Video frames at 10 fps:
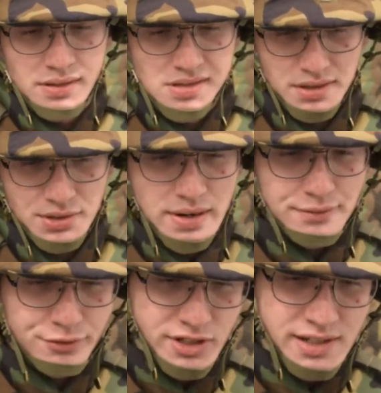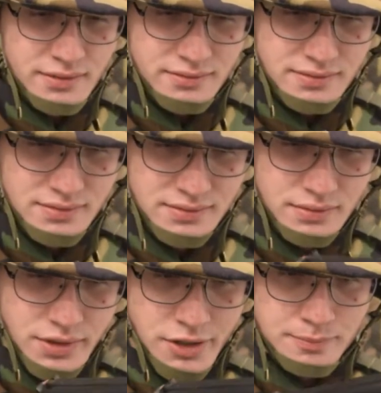Is it drop free?
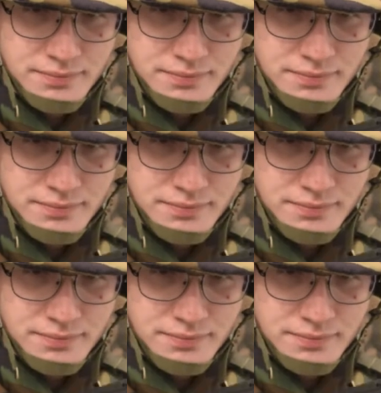Nope.